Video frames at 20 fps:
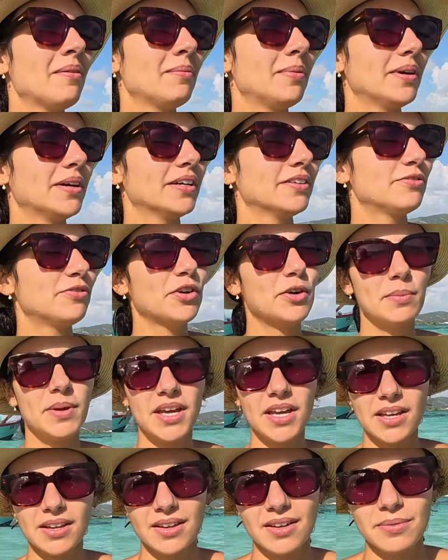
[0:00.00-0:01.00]
But for
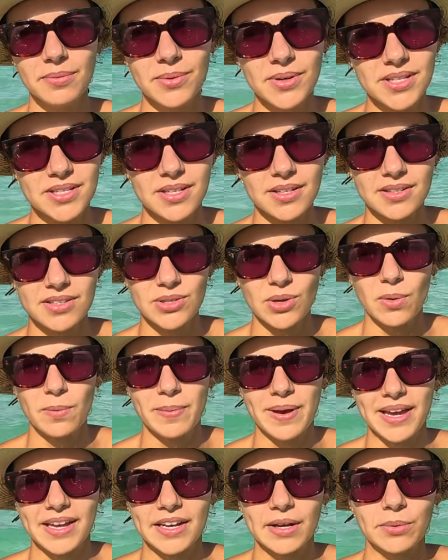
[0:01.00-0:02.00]
me it wasn't so
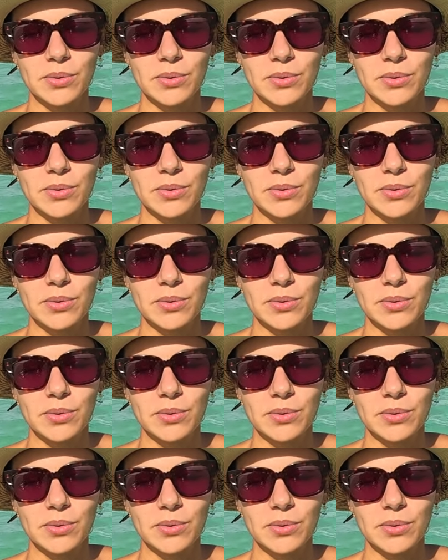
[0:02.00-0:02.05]
bad.